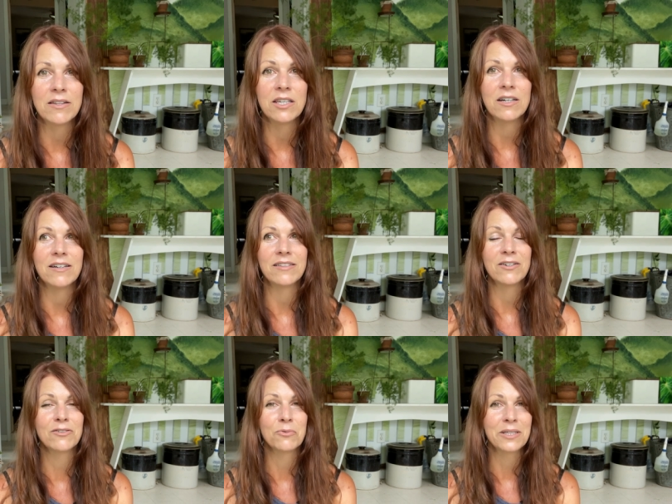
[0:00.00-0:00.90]
There,
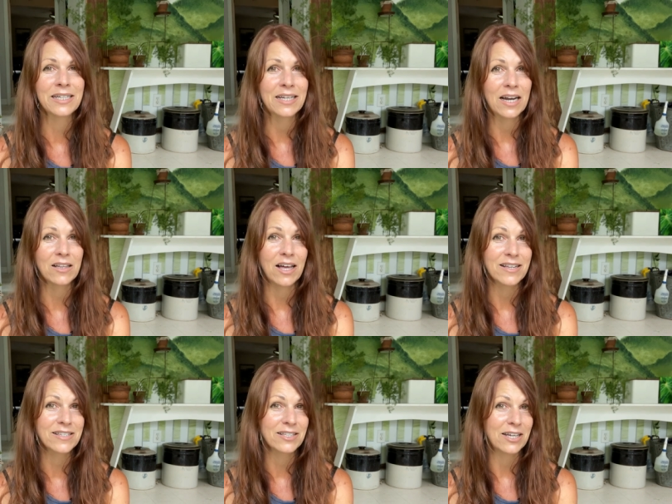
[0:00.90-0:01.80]
there's really not a
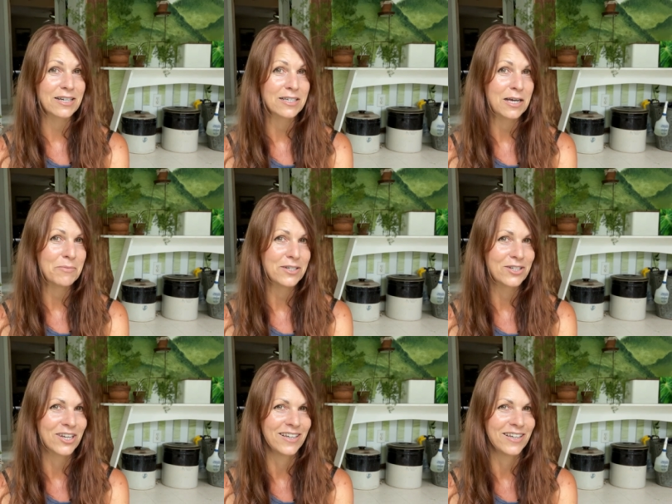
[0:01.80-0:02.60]
lot of slug damage.